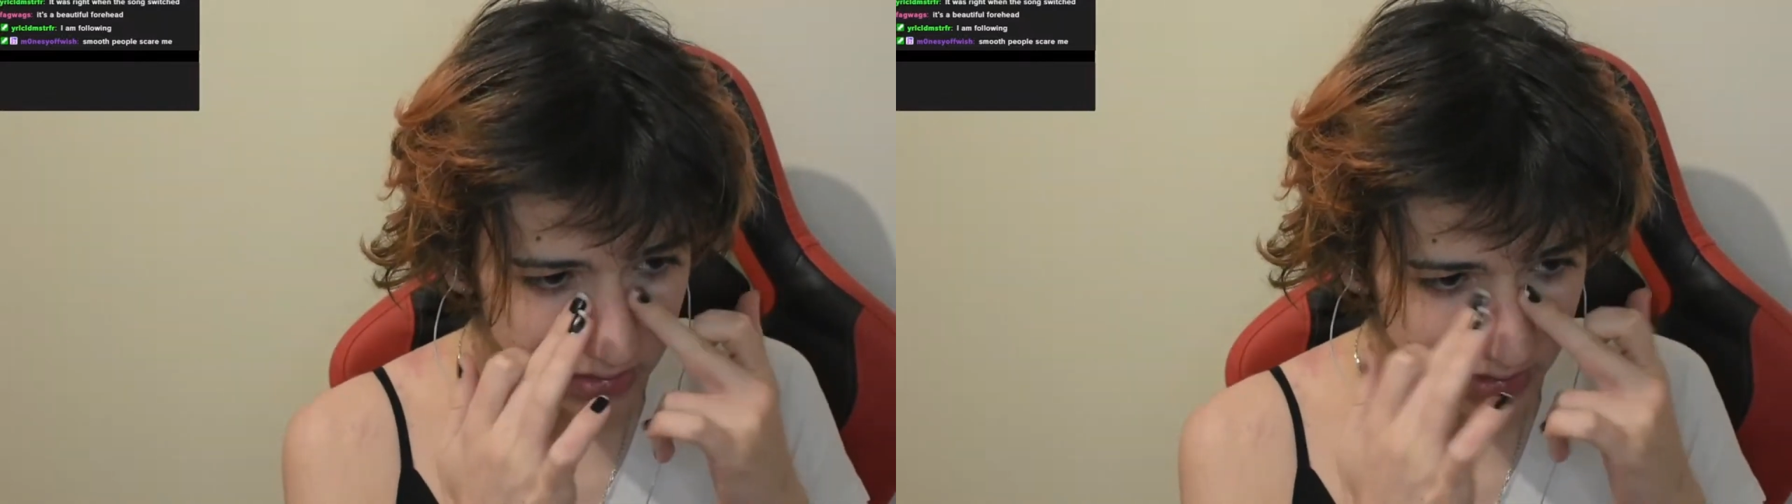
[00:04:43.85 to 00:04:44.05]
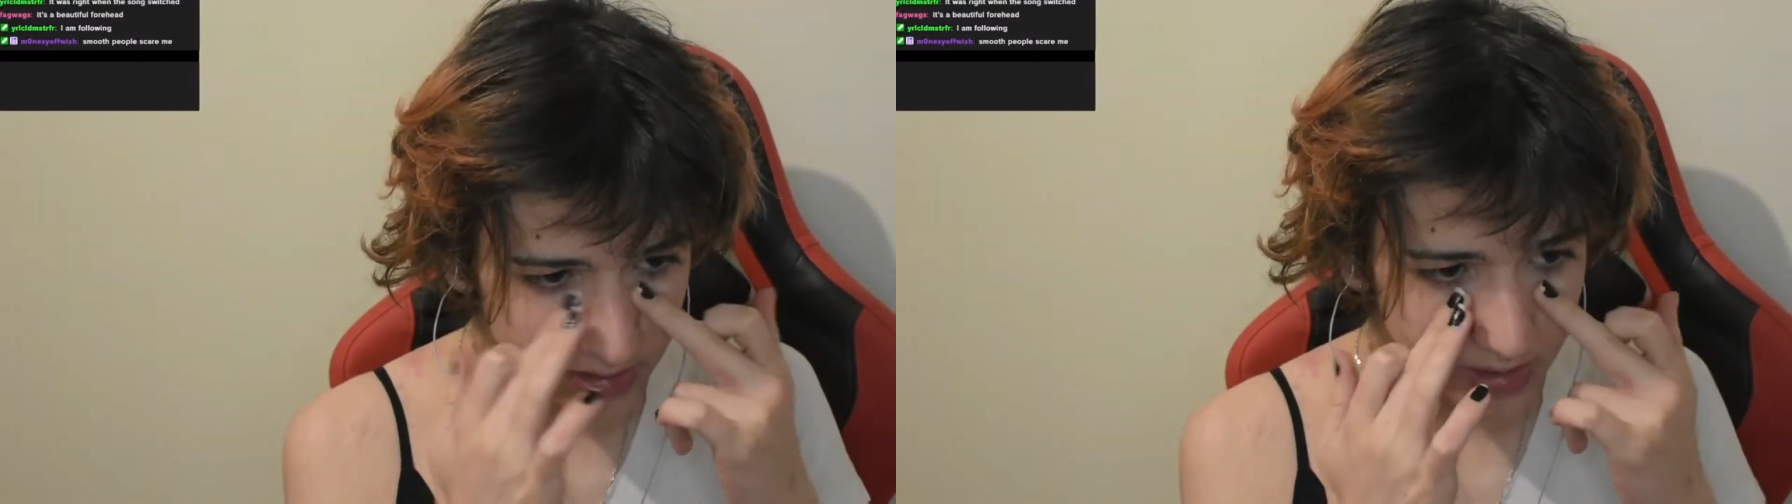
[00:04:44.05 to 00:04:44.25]

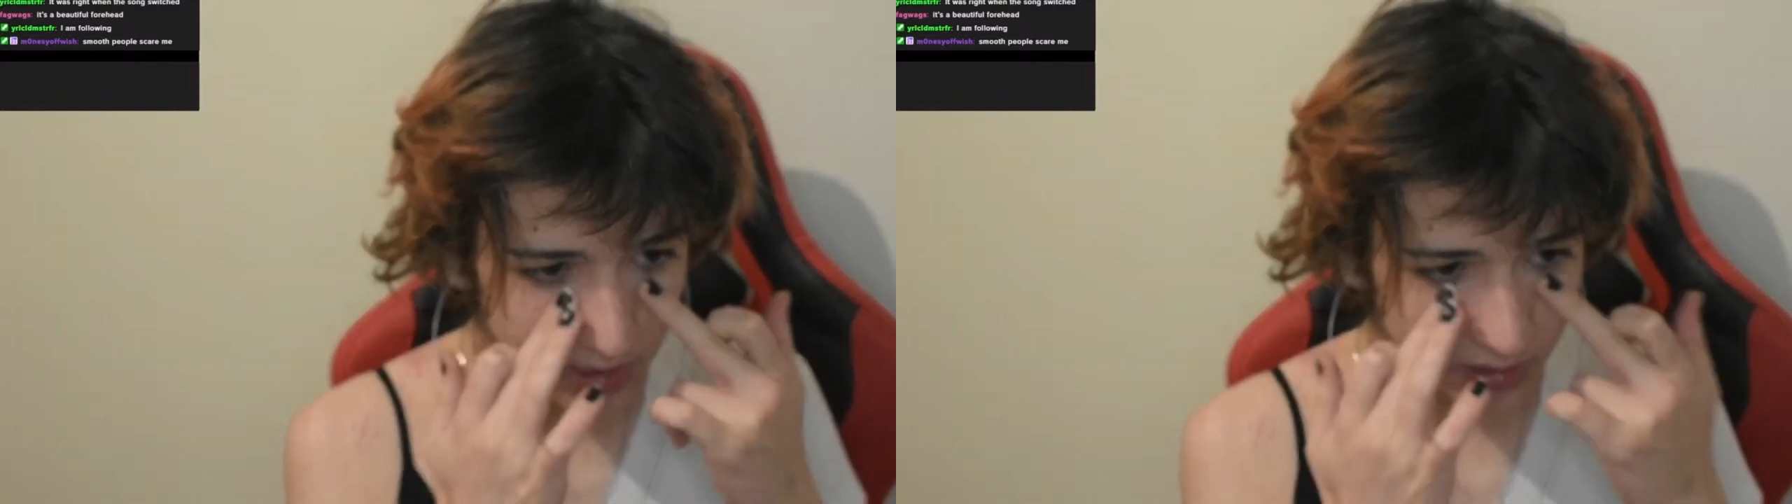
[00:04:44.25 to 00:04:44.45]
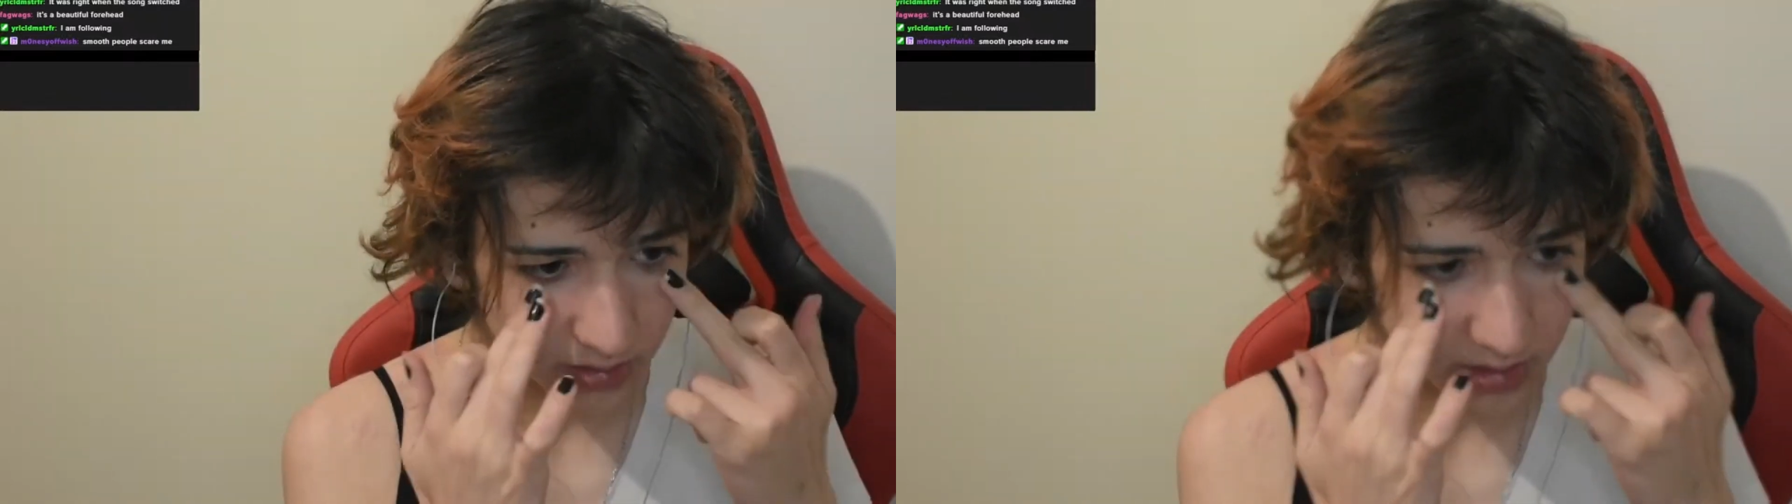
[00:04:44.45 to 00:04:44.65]
because
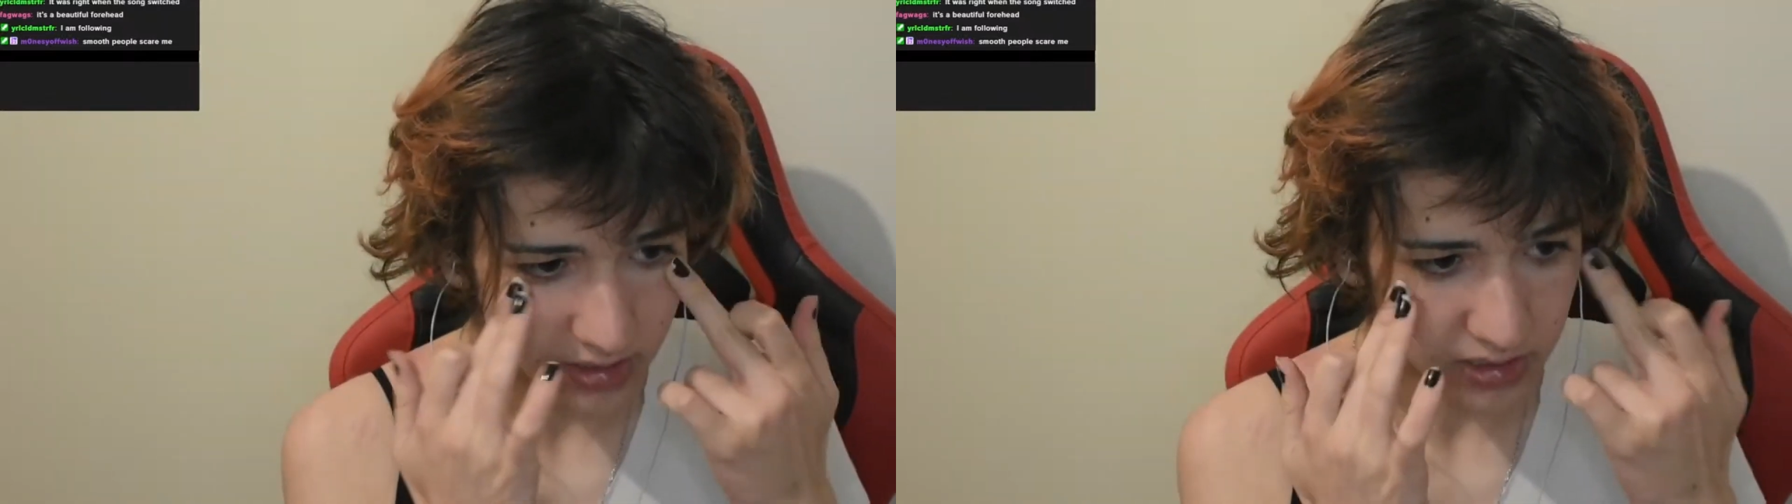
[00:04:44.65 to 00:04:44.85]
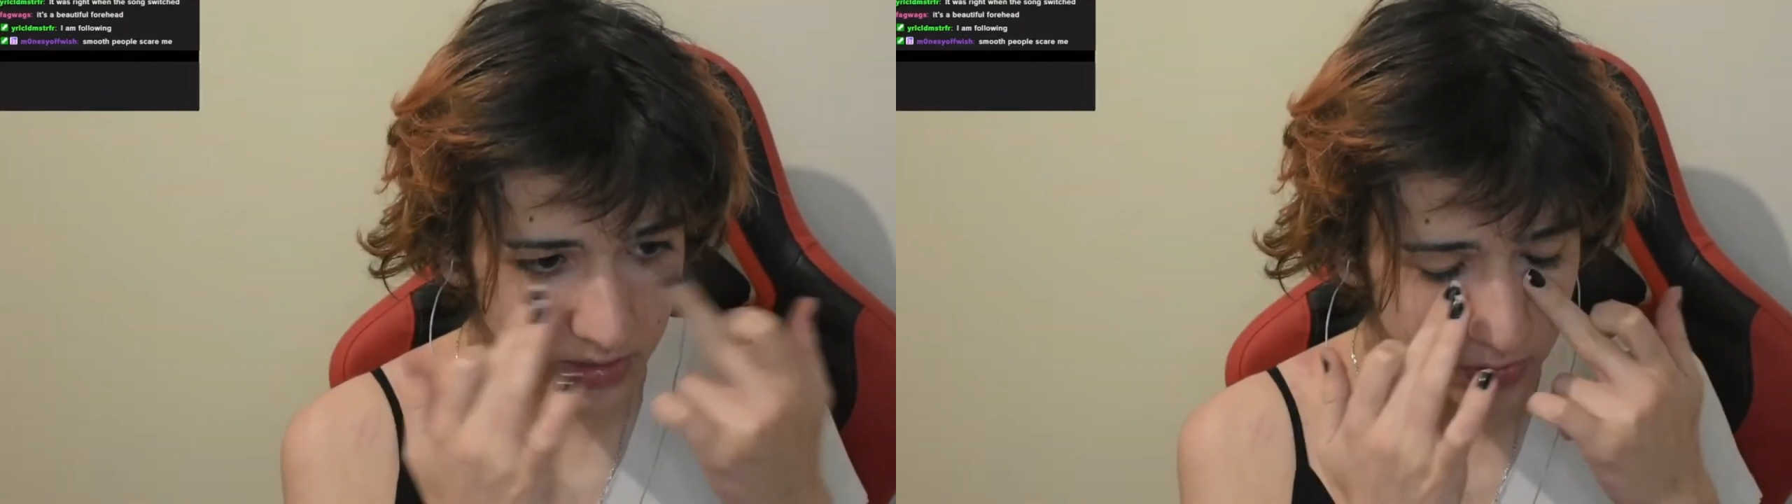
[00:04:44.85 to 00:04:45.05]
then it
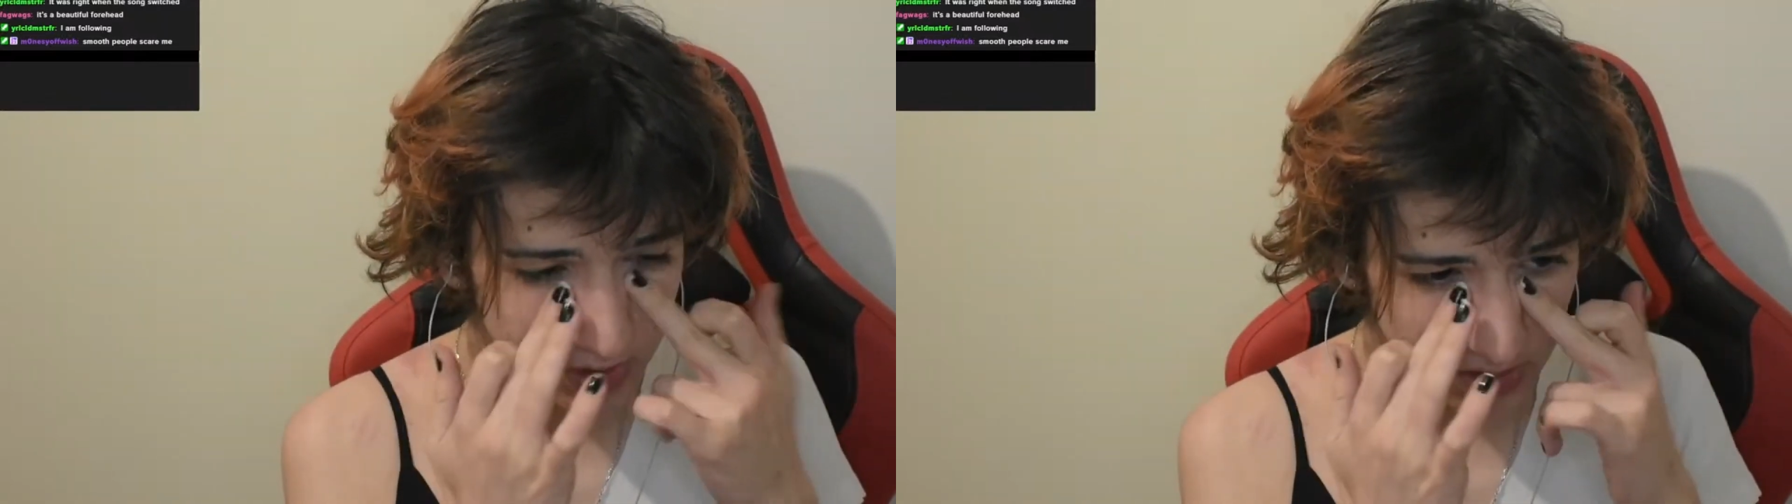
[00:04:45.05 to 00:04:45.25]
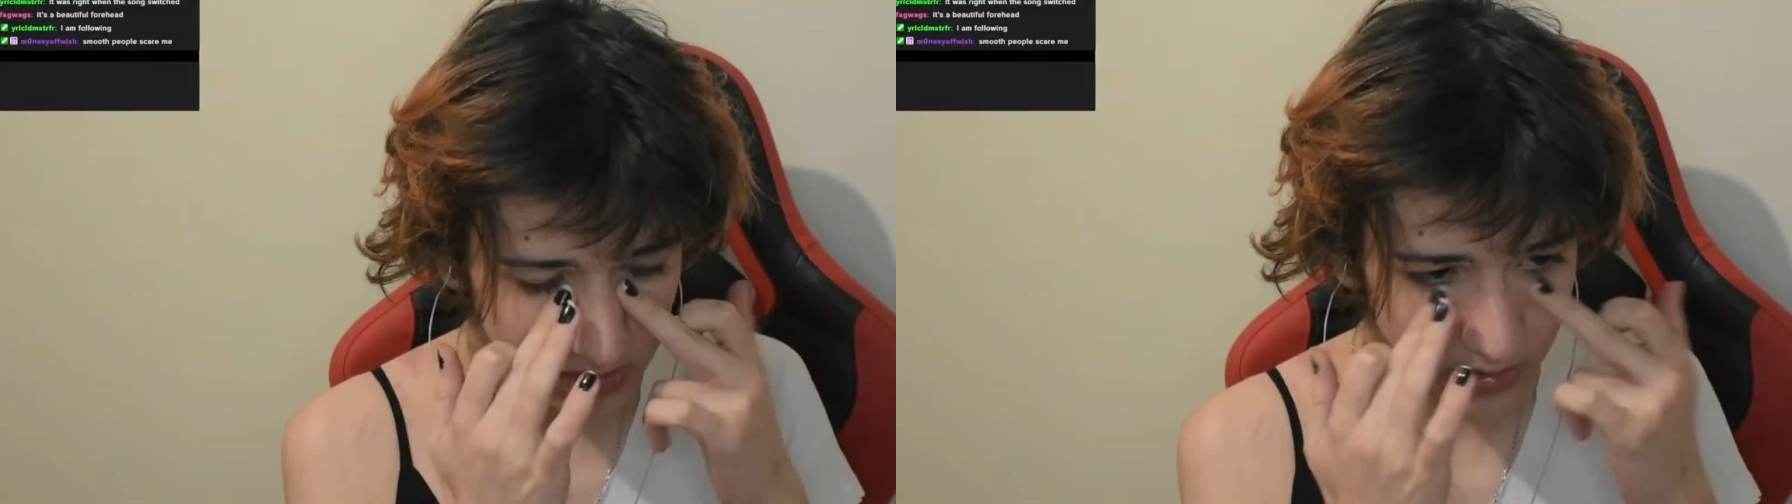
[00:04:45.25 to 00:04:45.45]
just
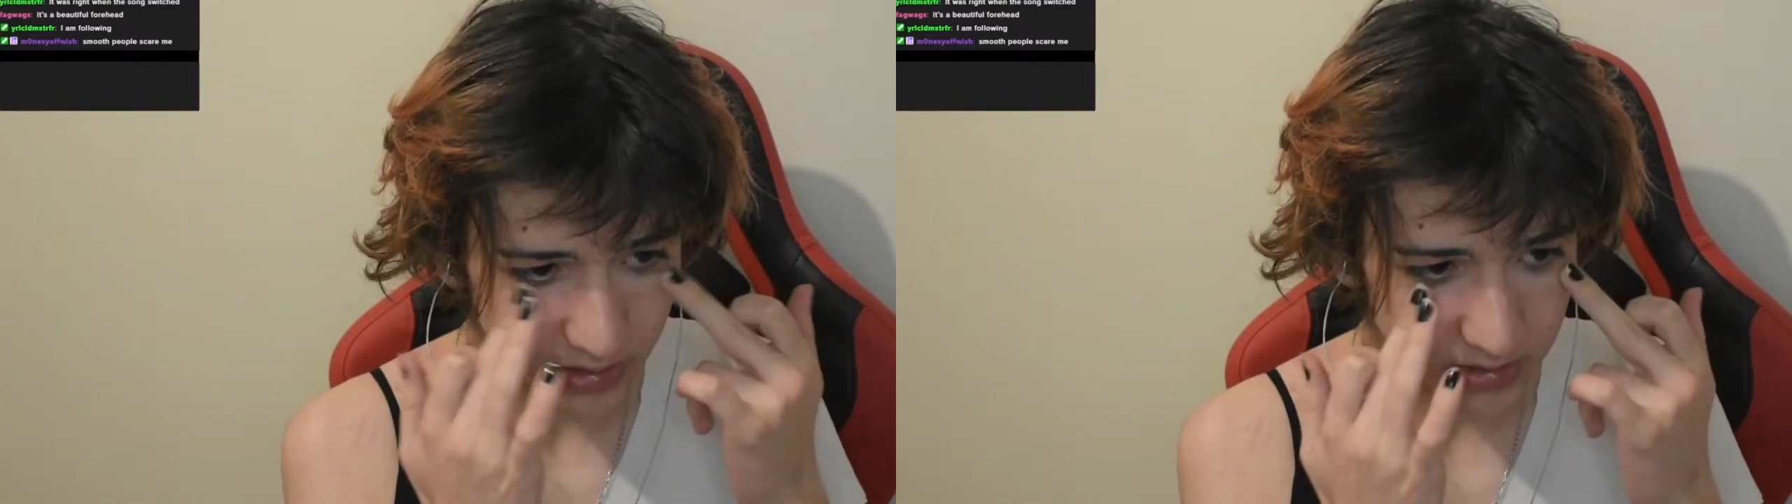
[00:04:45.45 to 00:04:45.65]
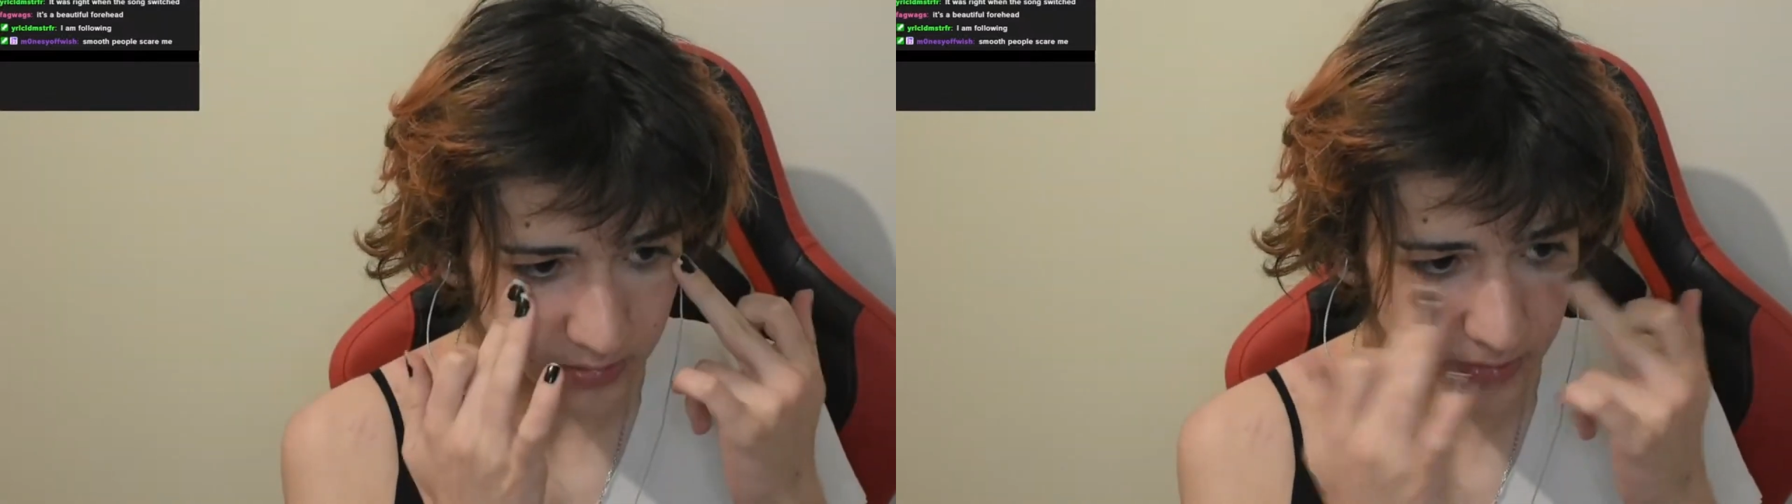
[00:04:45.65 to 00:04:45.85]
loses
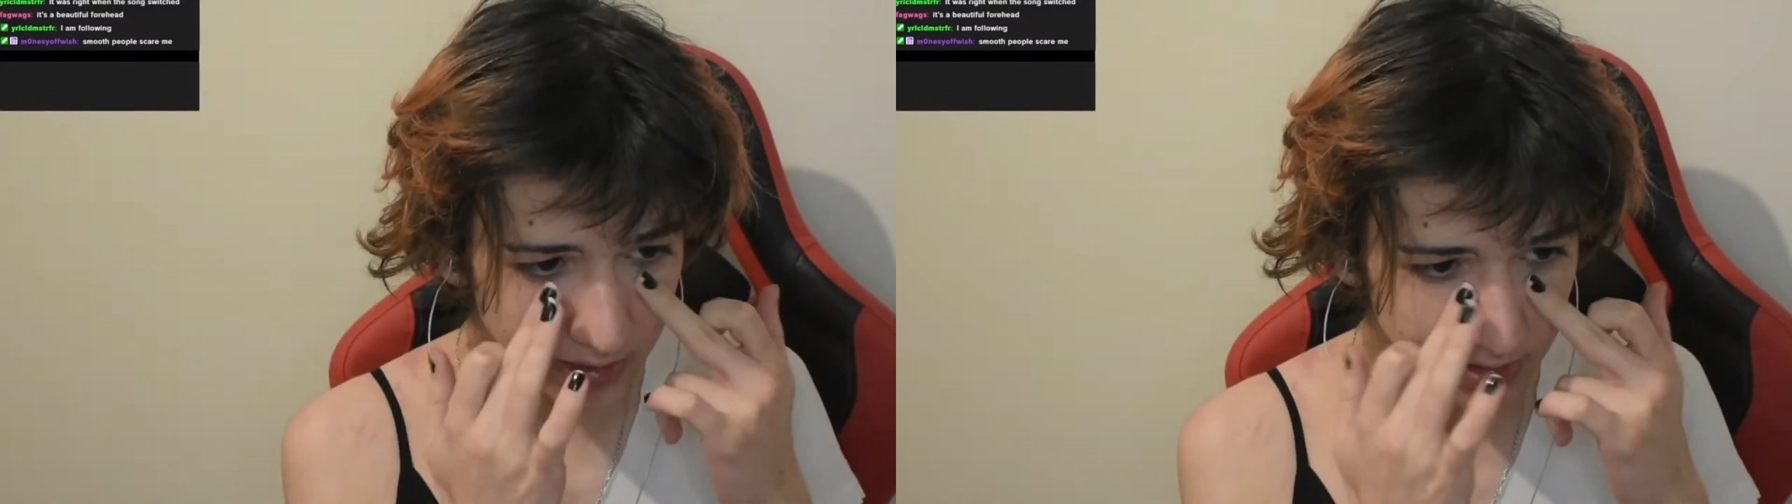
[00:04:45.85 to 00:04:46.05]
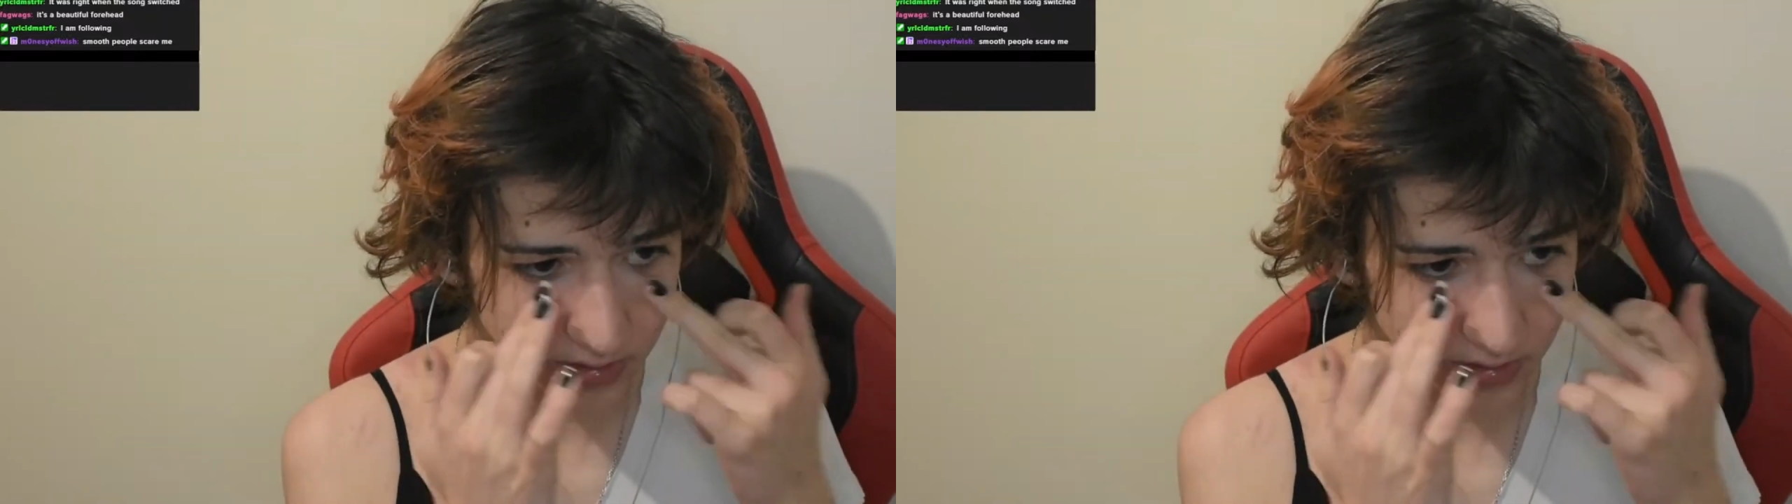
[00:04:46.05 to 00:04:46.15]
its effect.